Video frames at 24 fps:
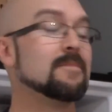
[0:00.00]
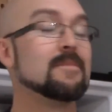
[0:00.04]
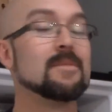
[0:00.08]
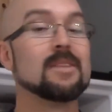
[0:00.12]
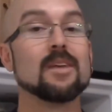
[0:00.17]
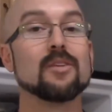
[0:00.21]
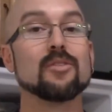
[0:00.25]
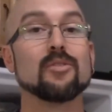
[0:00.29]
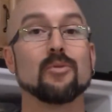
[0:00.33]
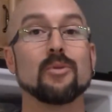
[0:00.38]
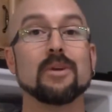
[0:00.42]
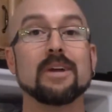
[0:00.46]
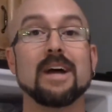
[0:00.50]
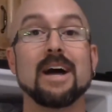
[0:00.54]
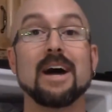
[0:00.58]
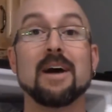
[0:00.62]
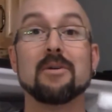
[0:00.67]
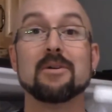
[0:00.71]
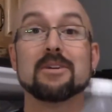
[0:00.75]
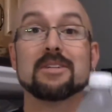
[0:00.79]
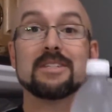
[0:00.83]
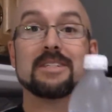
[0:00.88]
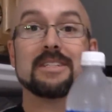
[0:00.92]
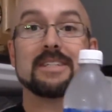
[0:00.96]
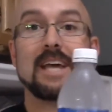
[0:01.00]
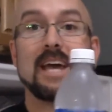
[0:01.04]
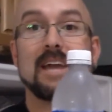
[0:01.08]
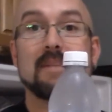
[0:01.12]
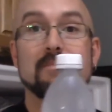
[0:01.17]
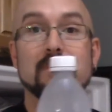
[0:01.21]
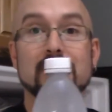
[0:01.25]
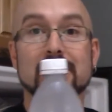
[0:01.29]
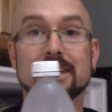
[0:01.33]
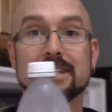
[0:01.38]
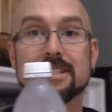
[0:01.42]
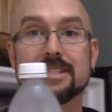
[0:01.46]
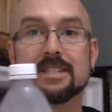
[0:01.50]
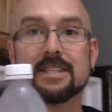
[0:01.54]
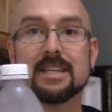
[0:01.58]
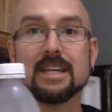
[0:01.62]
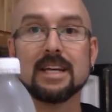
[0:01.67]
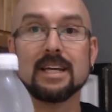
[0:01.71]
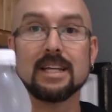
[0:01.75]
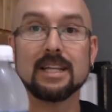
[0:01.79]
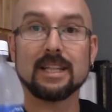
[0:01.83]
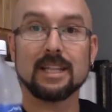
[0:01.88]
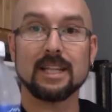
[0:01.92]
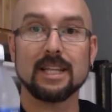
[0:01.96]
3 hours and 10
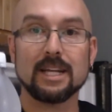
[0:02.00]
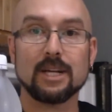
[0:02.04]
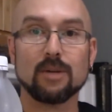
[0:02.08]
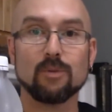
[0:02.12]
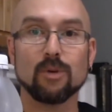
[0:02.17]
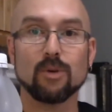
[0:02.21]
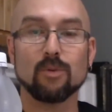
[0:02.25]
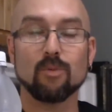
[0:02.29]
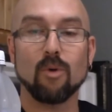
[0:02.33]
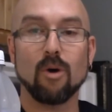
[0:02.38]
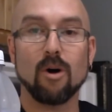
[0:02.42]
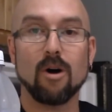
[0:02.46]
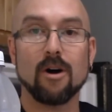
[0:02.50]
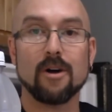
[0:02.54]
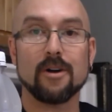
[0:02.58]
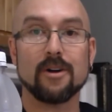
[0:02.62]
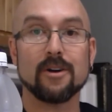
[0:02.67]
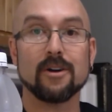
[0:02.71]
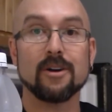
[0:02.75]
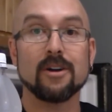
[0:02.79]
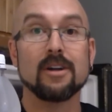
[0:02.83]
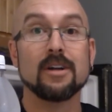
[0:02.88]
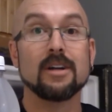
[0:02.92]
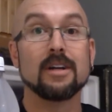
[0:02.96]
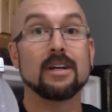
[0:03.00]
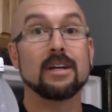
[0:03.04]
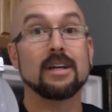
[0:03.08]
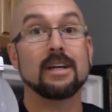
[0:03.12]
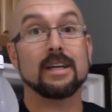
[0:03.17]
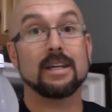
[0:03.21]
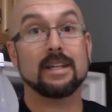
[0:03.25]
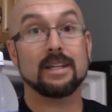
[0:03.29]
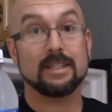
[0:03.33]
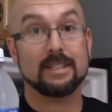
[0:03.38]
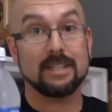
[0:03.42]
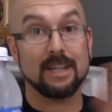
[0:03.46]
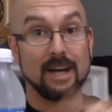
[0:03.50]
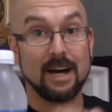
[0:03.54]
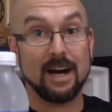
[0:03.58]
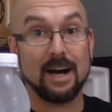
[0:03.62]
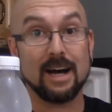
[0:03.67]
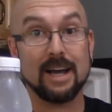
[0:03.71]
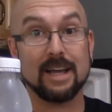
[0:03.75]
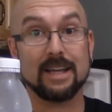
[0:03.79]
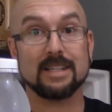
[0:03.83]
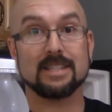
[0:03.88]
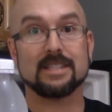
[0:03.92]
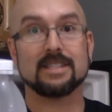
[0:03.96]
minutes, liquid water to
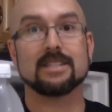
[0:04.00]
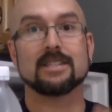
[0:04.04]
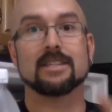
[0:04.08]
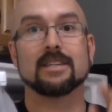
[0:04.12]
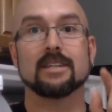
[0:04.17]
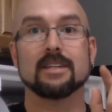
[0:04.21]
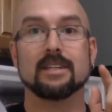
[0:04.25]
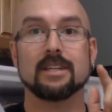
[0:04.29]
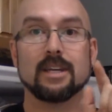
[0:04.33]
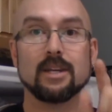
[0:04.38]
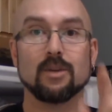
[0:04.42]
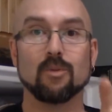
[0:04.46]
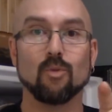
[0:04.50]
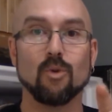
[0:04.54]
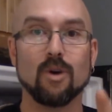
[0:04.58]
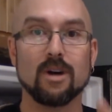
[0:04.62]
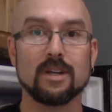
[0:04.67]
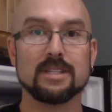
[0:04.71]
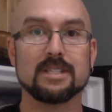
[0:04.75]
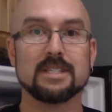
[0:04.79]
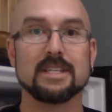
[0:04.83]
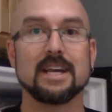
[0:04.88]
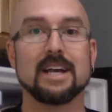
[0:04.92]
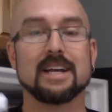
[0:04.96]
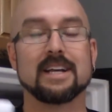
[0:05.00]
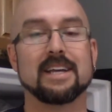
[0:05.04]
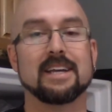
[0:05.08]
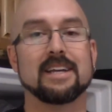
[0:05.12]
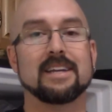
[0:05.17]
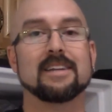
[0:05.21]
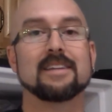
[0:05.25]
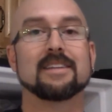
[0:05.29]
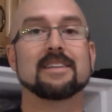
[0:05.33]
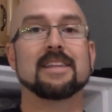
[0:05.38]
ice in 1 second.